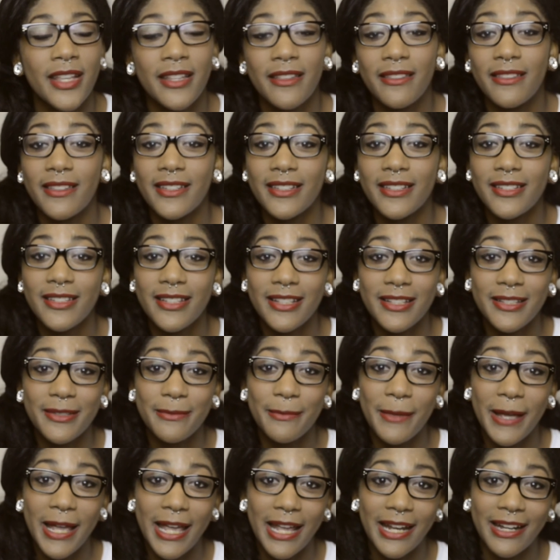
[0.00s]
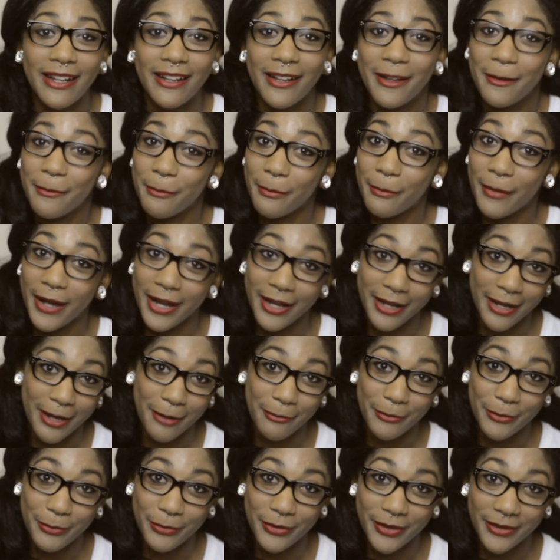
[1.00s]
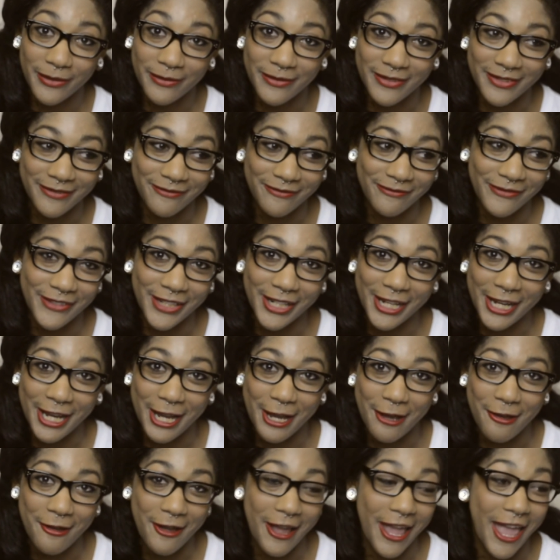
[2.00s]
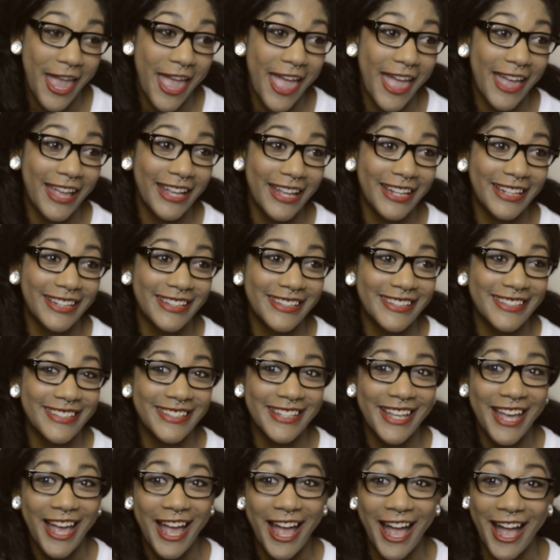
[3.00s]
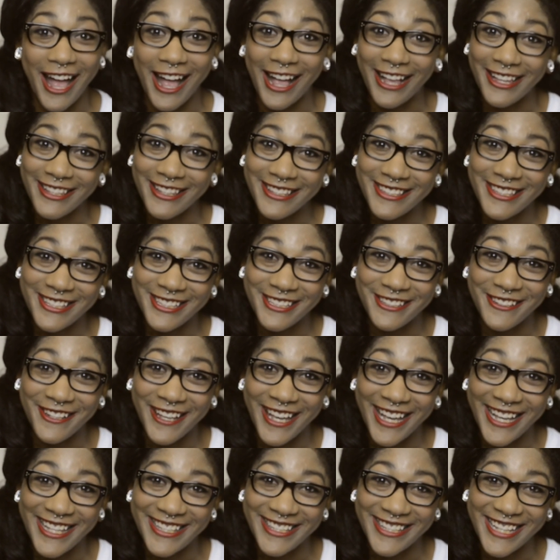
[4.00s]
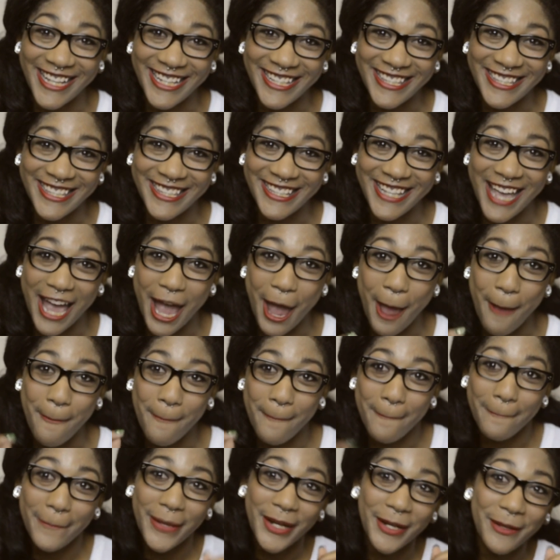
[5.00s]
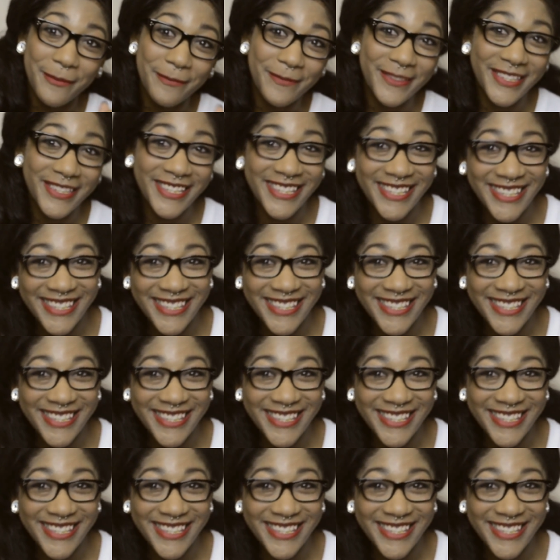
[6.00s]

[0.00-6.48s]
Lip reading: this has been a My Comic Book video, and I'll see you guys next time. But it's